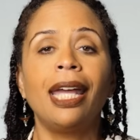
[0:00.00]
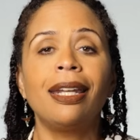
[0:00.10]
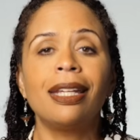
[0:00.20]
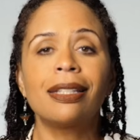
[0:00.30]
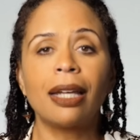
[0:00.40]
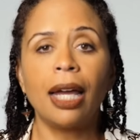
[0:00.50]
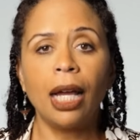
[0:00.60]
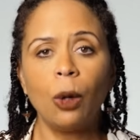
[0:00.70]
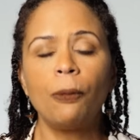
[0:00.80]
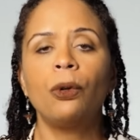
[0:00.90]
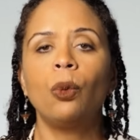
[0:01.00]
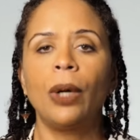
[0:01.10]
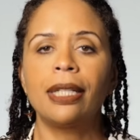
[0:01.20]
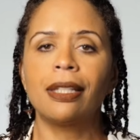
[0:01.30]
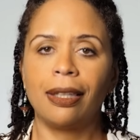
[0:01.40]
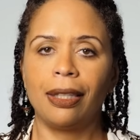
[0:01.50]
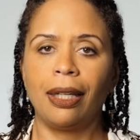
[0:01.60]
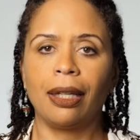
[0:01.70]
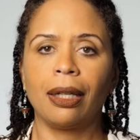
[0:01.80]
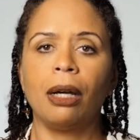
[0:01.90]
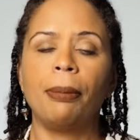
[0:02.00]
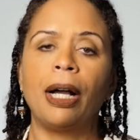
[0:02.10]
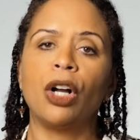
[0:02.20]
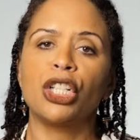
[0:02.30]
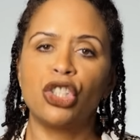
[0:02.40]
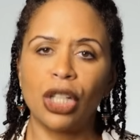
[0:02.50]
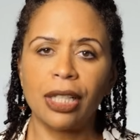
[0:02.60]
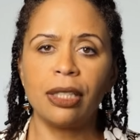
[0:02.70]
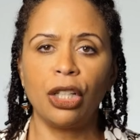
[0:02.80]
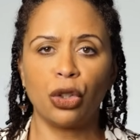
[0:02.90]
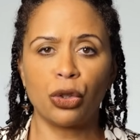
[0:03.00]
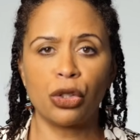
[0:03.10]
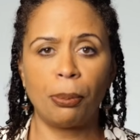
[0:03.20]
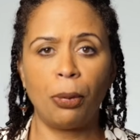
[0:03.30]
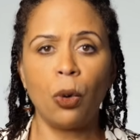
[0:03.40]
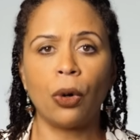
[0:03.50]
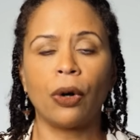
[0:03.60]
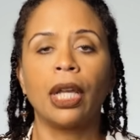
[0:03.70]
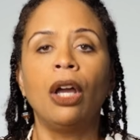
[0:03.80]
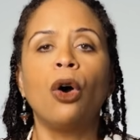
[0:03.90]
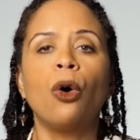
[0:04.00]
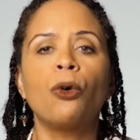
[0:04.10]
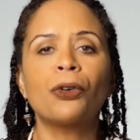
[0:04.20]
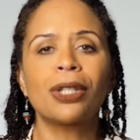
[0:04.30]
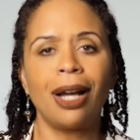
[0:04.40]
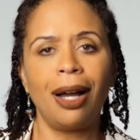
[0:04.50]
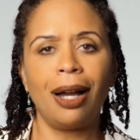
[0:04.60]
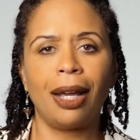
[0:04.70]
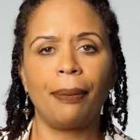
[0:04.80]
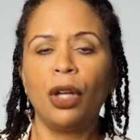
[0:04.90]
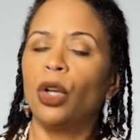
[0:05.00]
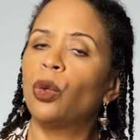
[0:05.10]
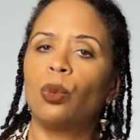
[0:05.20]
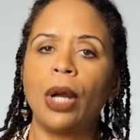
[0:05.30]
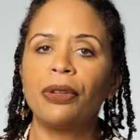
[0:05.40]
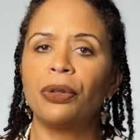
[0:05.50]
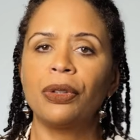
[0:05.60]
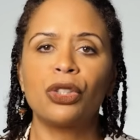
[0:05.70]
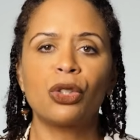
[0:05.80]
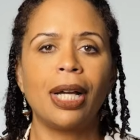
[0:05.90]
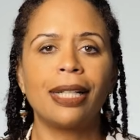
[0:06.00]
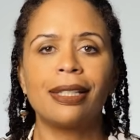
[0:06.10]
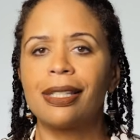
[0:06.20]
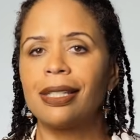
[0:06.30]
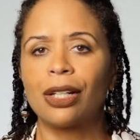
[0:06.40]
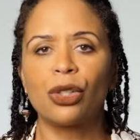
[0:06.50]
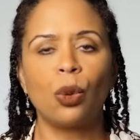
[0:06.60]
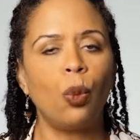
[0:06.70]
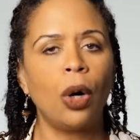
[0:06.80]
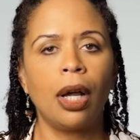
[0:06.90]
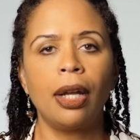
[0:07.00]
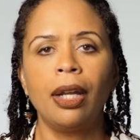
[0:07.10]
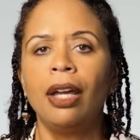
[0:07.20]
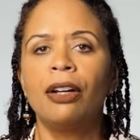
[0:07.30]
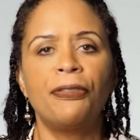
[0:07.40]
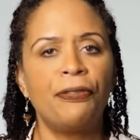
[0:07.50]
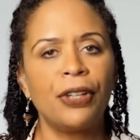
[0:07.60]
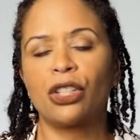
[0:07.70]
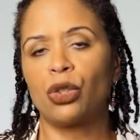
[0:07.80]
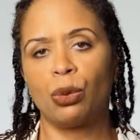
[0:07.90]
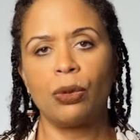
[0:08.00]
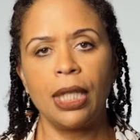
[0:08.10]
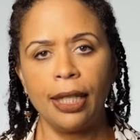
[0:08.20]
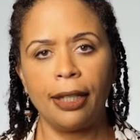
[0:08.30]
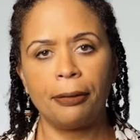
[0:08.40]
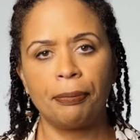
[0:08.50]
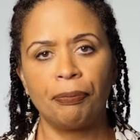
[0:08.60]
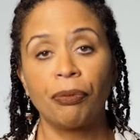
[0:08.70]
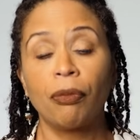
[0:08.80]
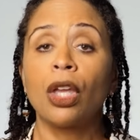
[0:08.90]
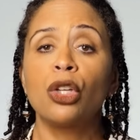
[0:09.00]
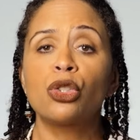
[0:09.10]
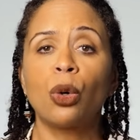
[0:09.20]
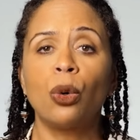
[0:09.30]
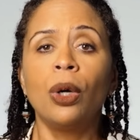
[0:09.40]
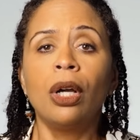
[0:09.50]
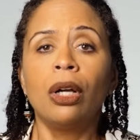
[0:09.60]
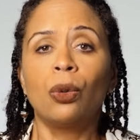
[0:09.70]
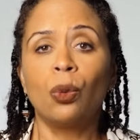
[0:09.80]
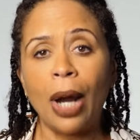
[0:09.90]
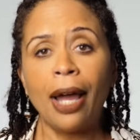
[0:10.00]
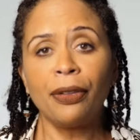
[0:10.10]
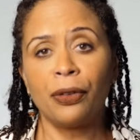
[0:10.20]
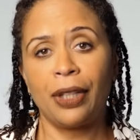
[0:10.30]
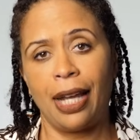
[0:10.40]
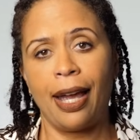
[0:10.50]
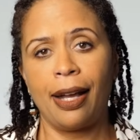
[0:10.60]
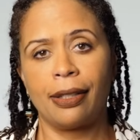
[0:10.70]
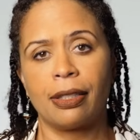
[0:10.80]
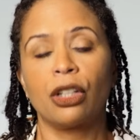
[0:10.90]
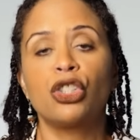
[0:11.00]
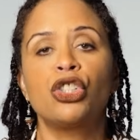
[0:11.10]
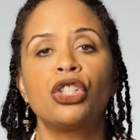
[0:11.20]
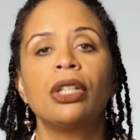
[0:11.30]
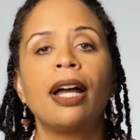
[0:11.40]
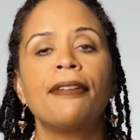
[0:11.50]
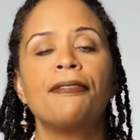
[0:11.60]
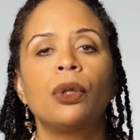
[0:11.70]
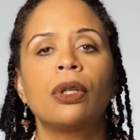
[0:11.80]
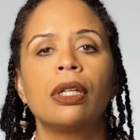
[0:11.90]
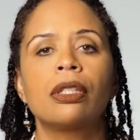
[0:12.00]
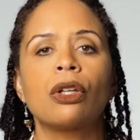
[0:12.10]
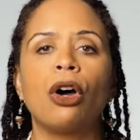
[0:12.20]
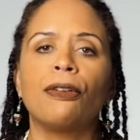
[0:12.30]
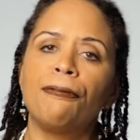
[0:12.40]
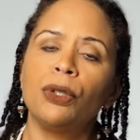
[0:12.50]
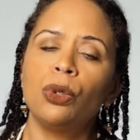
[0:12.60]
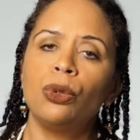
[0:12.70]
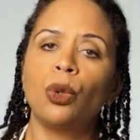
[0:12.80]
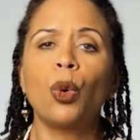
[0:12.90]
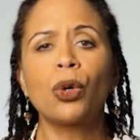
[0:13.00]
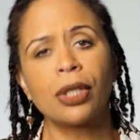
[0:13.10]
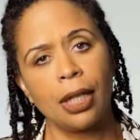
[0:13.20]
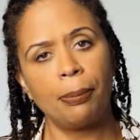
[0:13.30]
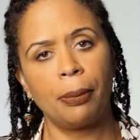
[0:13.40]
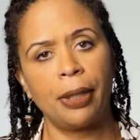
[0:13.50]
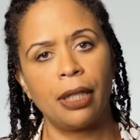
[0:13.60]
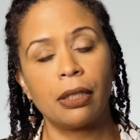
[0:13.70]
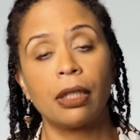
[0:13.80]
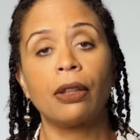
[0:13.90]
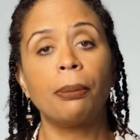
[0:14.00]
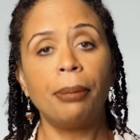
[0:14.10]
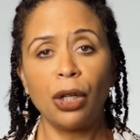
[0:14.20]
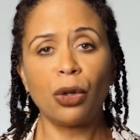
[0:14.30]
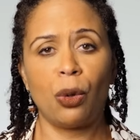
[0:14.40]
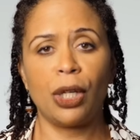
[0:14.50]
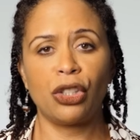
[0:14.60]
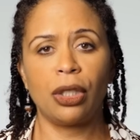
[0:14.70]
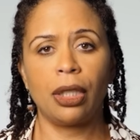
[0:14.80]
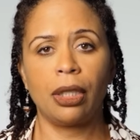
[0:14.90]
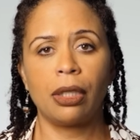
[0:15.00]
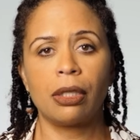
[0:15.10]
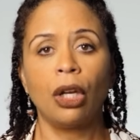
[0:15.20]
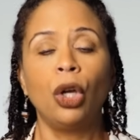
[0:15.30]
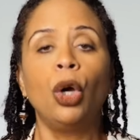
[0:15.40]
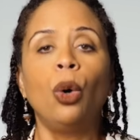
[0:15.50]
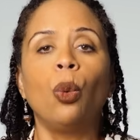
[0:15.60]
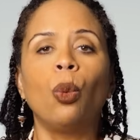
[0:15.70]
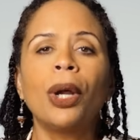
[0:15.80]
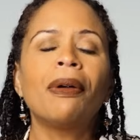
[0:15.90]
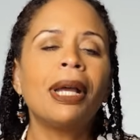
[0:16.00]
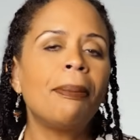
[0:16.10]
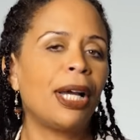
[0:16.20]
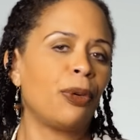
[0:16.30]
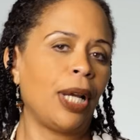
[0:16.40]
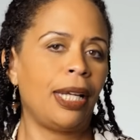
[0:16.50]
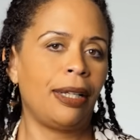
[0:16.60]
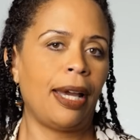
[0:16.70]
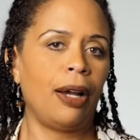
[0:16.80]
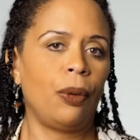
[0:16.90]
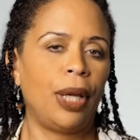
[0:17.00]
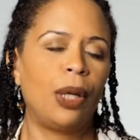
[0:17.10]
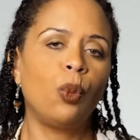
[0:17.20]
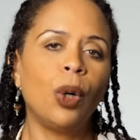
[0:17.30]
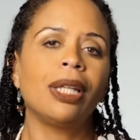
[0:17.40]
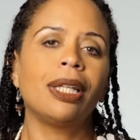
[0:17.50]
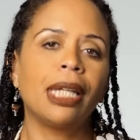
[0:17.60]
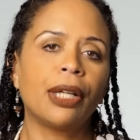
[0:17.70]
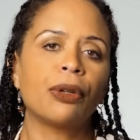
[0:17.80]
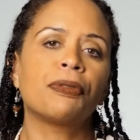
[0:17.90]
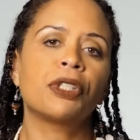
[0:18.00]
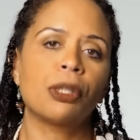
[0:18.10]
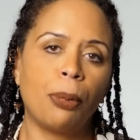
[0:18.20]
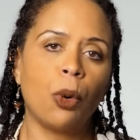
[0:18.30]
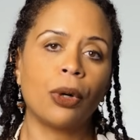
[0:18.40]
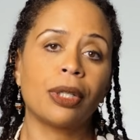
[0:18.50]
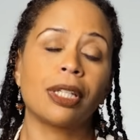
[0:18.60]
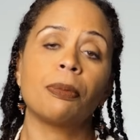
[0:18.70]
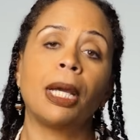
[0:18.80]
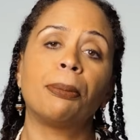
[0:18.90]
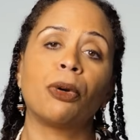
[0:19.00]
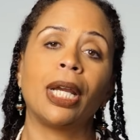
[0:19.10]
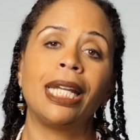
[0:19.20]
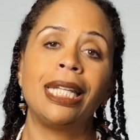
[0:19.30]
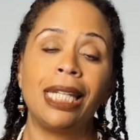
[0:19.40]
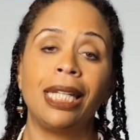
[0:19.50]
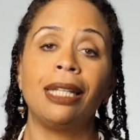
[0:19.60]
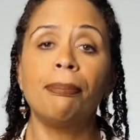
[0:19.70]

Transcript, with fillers: and it's a helpful way to think about adjusting your support over time rather than trying to stick to one fixed routine. So rather than ask, should I focus on food or supplements, the better question is, where am I right now, and what layer of support does my brain need